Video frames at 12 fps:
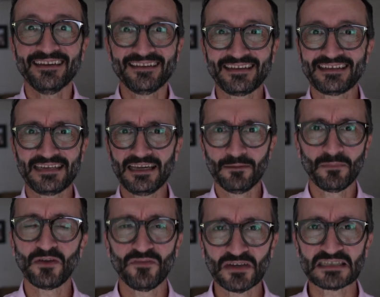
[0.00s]
this year.
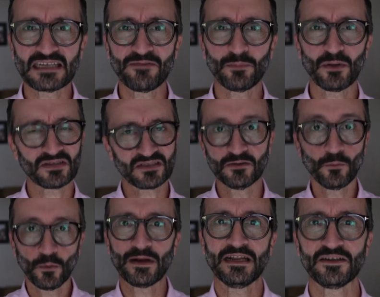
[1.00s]
My first ever Boston.
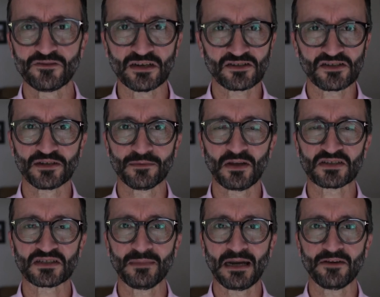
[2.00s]
What an introduction to
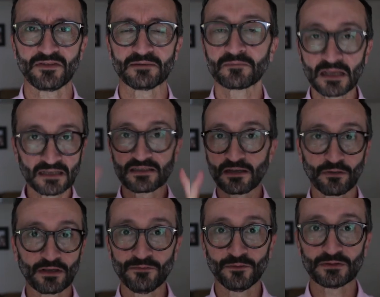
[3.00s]
Boston Marathon. So
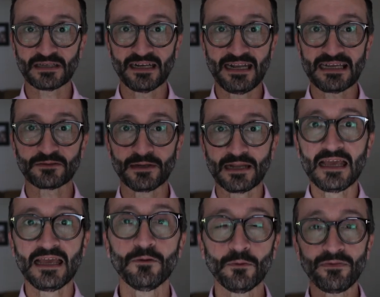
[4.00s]
looking forward to the next one.
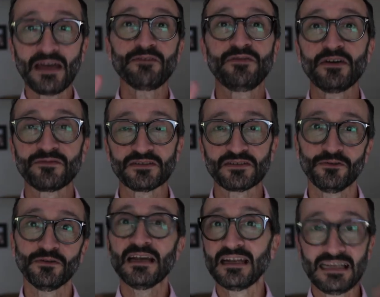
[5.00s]
Without further
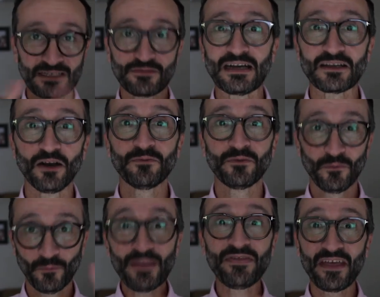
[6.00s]
ado, let's crack on
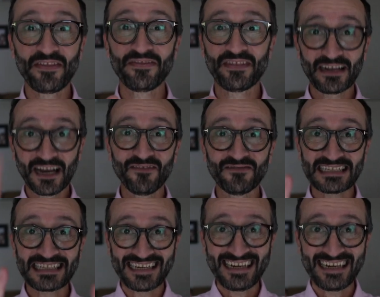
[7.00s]
with the gloves.